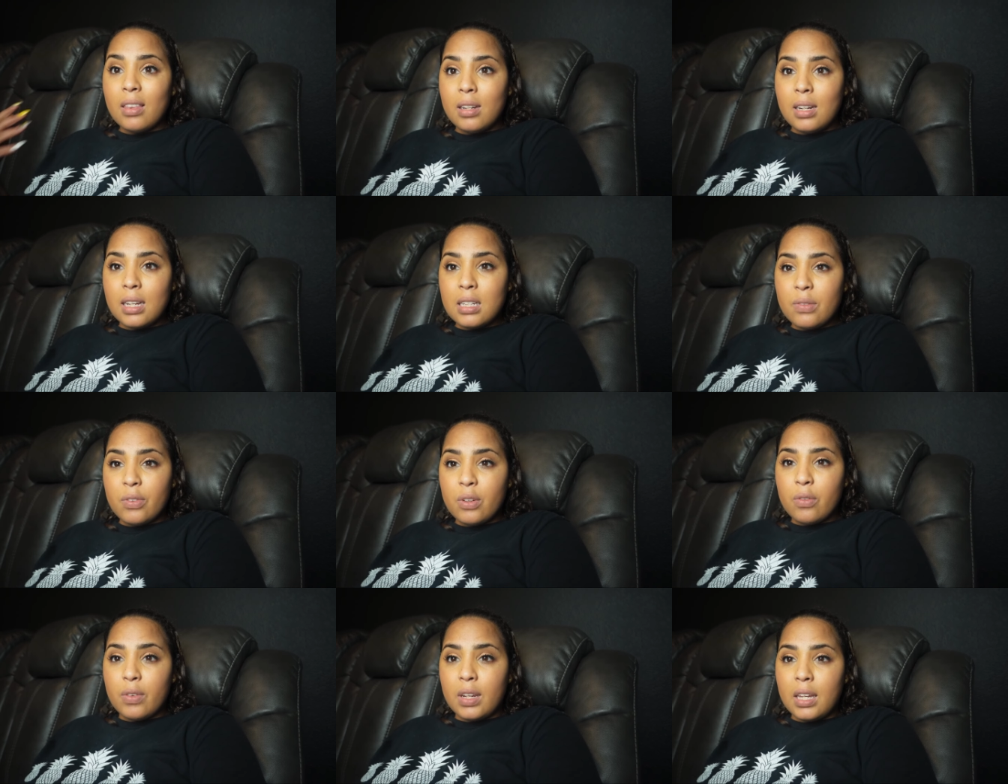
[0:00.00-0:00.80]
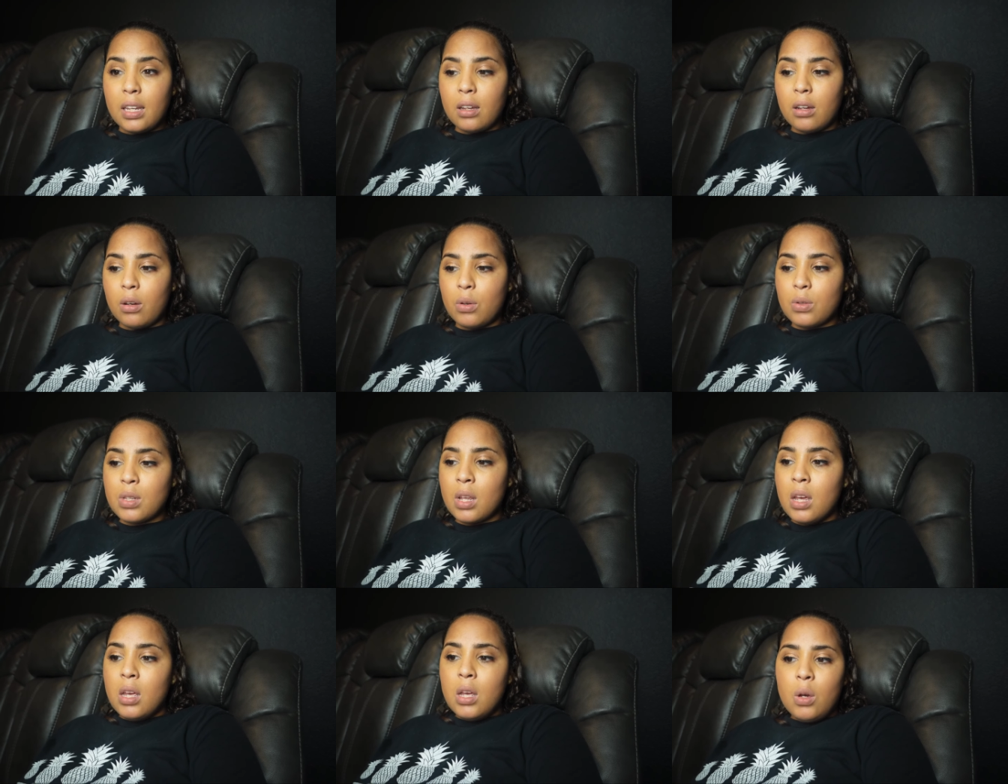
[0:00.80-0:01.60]
The next few
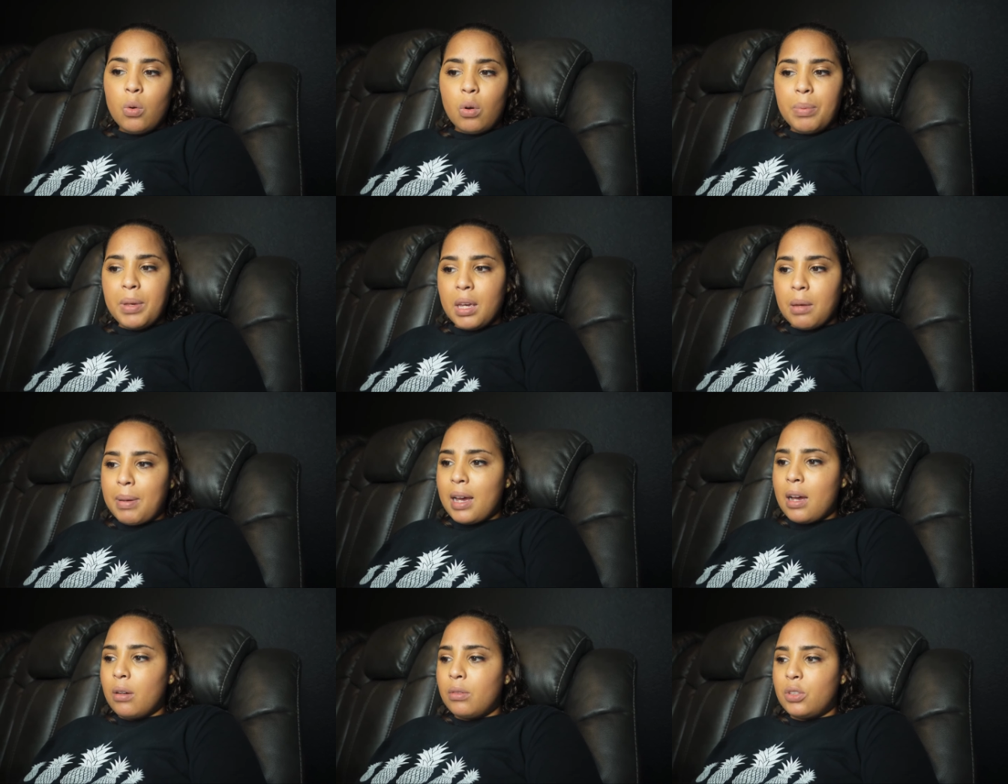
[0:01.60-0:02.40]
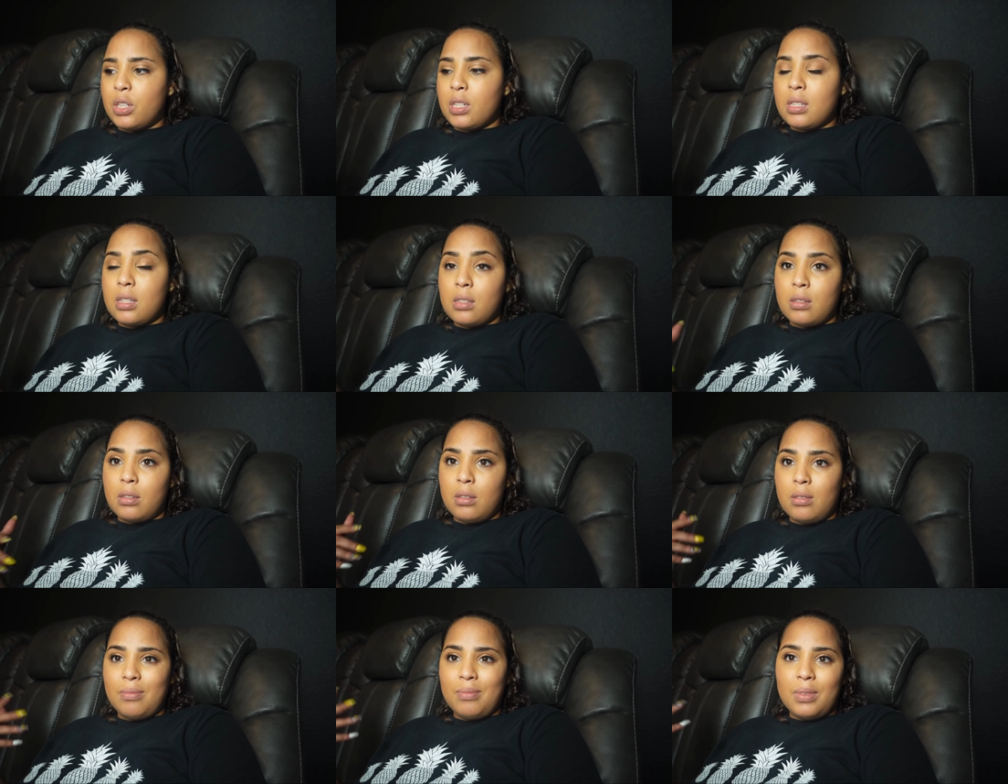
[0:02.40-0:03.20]
videos will be about just
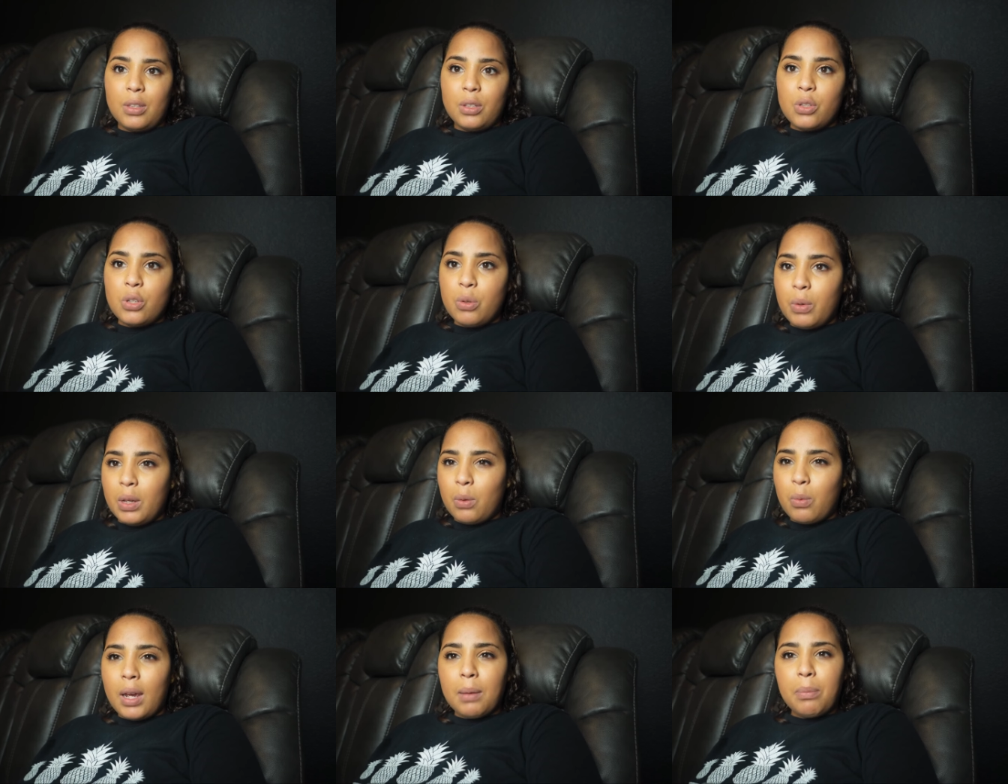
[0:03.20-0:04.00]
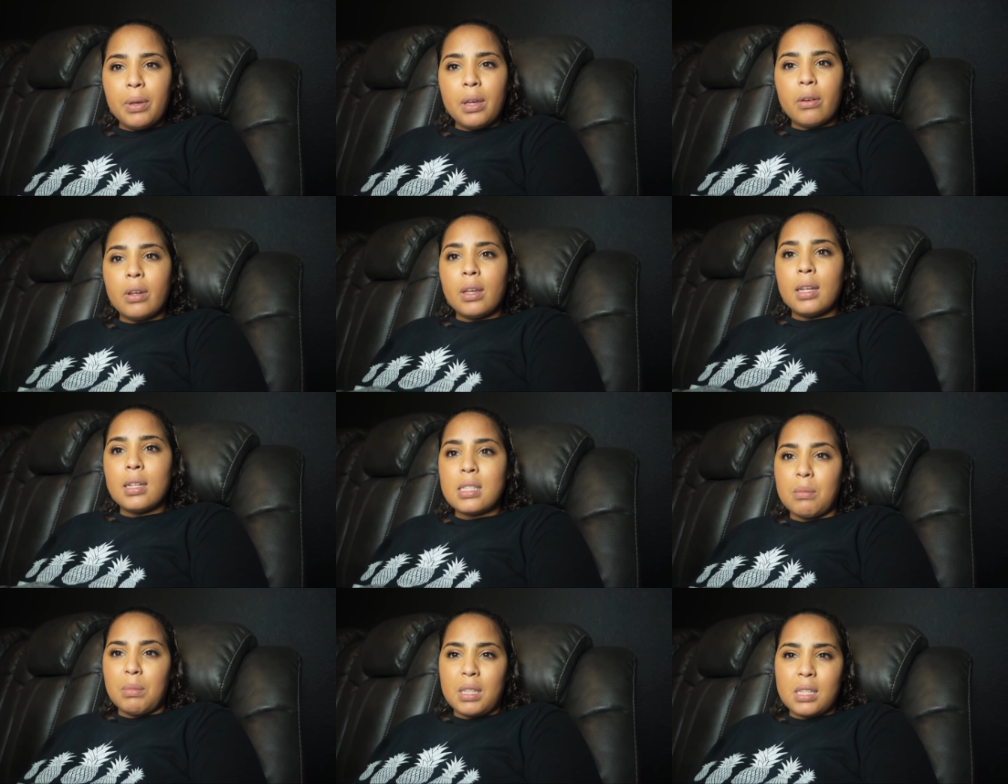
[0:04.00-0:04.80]
the two week wait
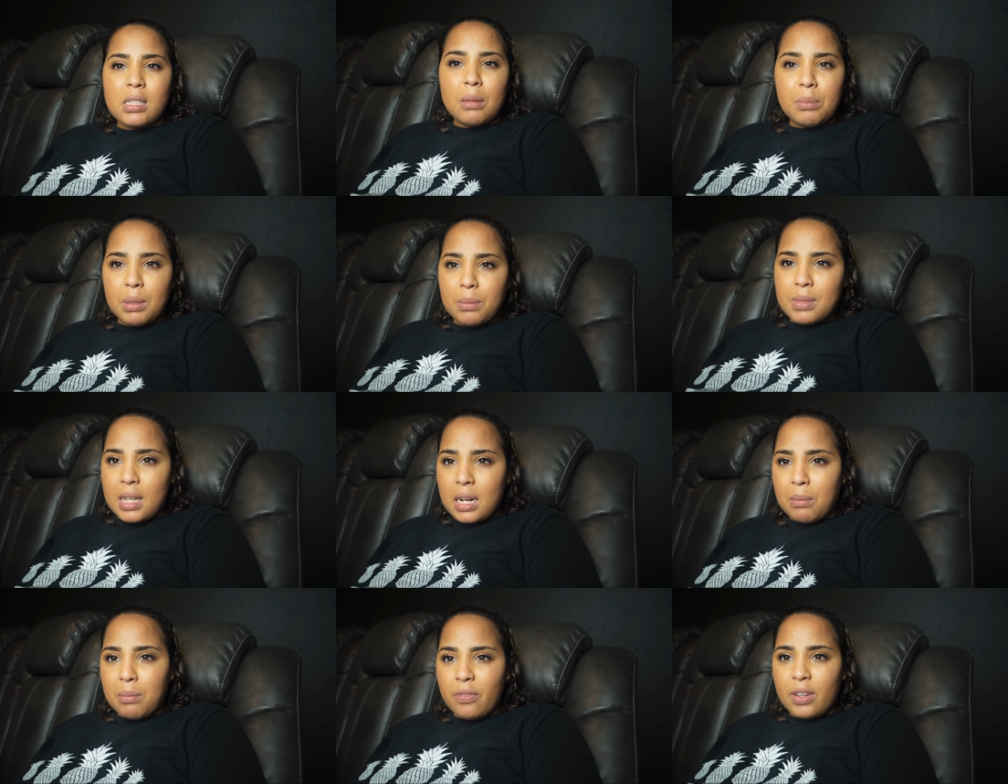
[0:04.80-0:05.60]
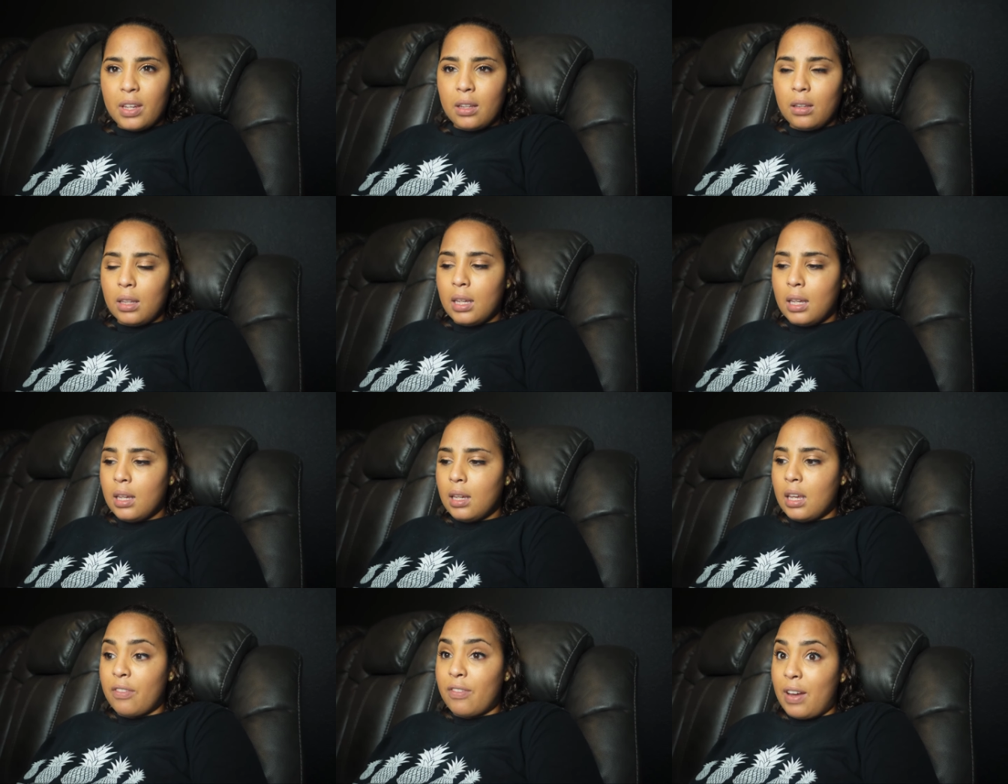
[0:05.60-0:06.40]
period, some of the symptoms that I'm
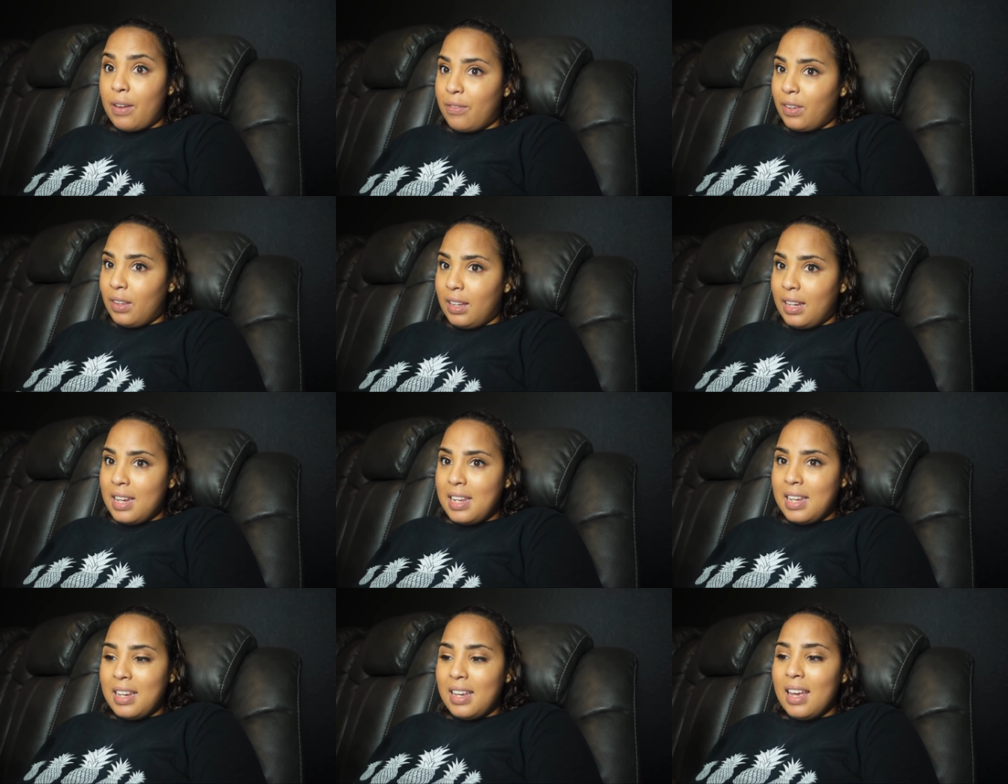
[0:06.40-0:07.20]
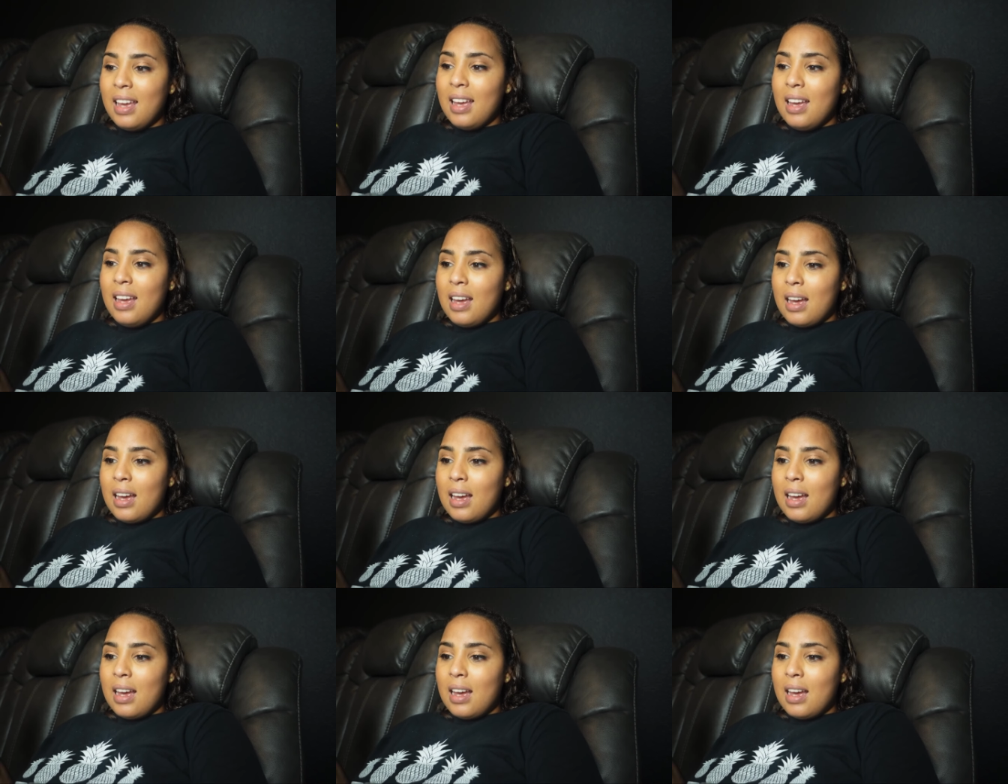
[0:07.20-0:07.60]
feeling, if I'm feeling any,